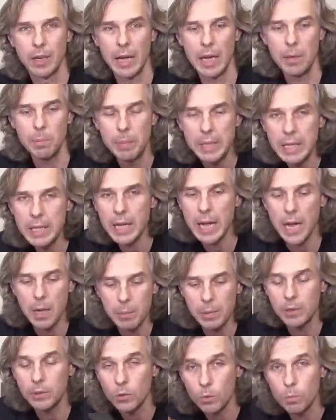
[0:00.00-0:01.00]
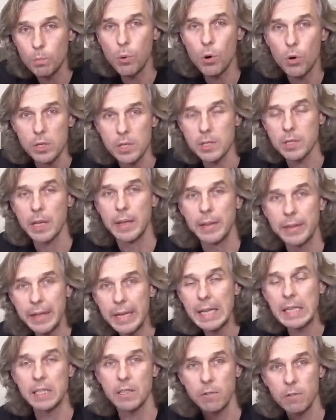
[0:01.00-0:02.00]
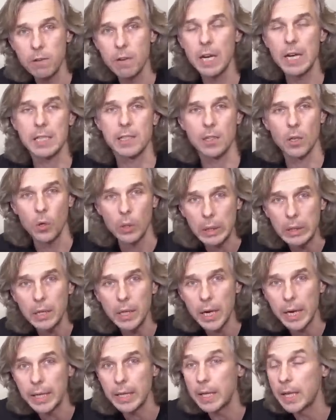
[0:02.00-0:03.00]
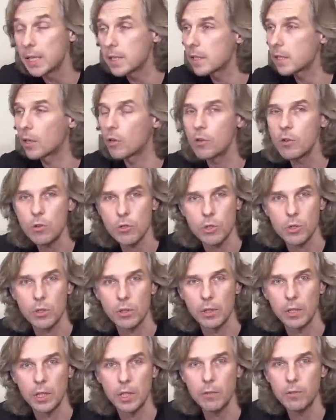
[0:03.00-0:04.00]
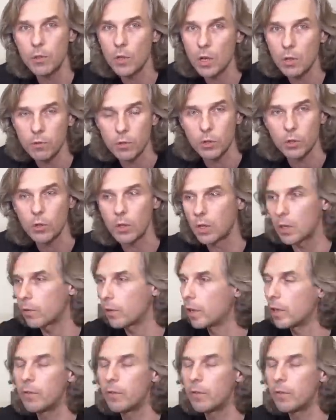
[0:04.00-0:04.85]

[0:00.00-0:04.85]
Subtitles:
and being able to post things fast online is crucial if you are a photographer,